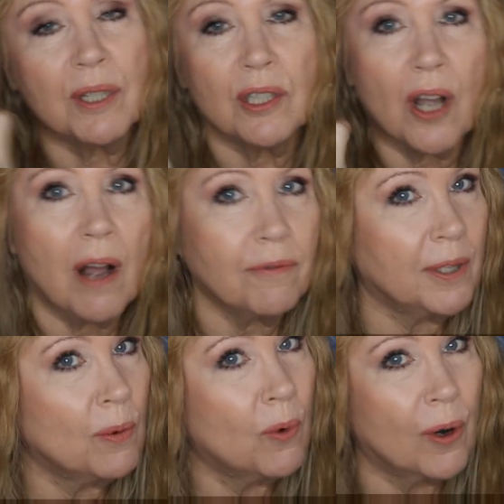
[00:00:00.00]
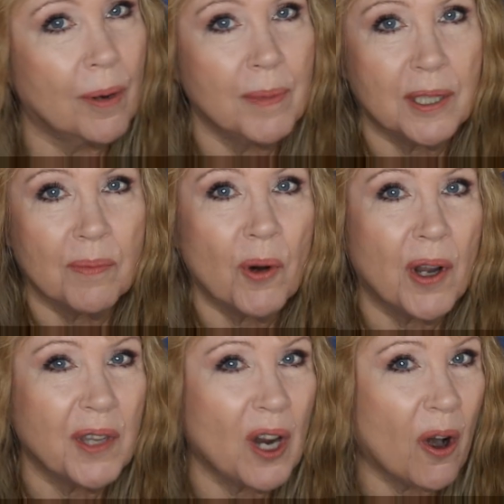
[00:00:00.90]
one. It's awfully warm. It's more
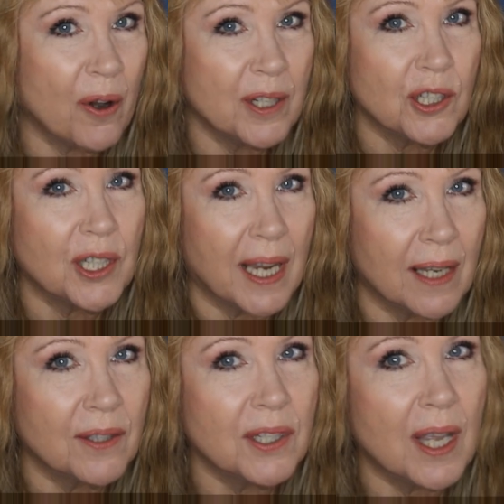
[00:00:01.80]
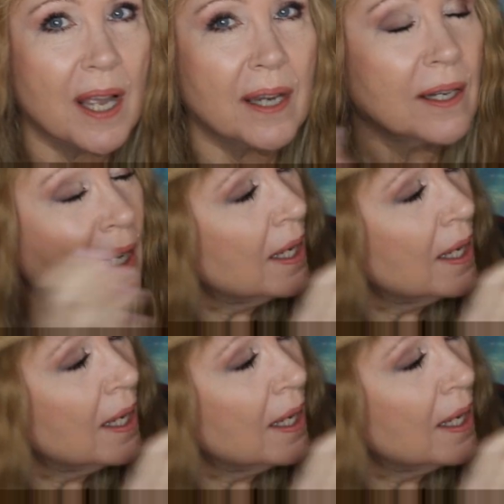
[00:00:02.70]
on the orange tan side,